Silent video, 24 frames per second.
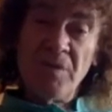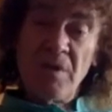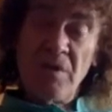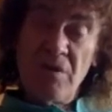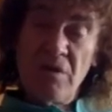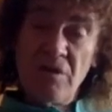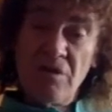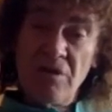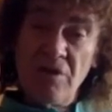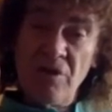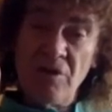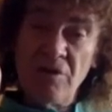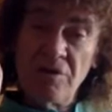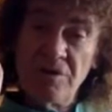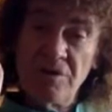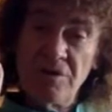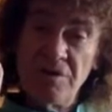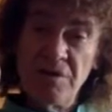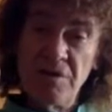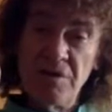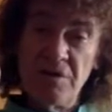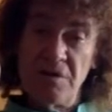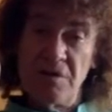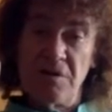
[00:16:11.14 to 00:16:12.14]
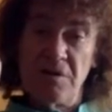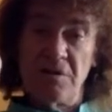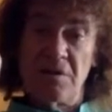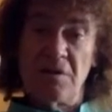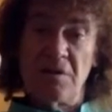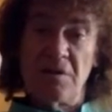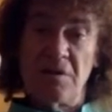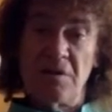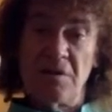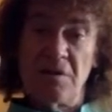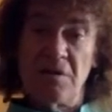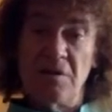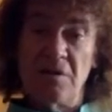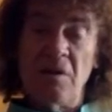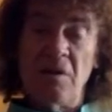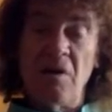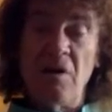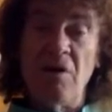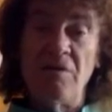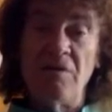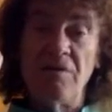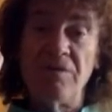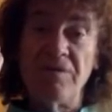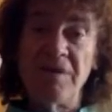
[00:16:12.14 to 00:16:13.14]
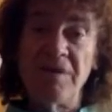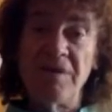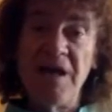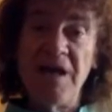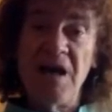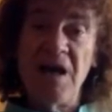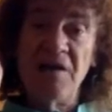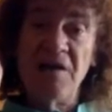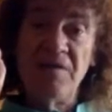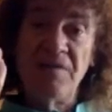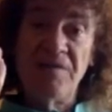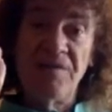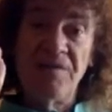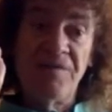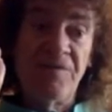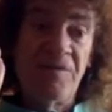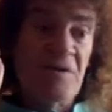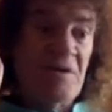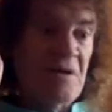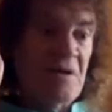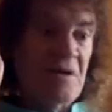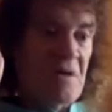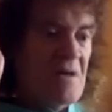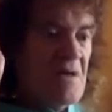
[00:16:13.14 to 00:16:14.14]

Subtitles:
sources of life,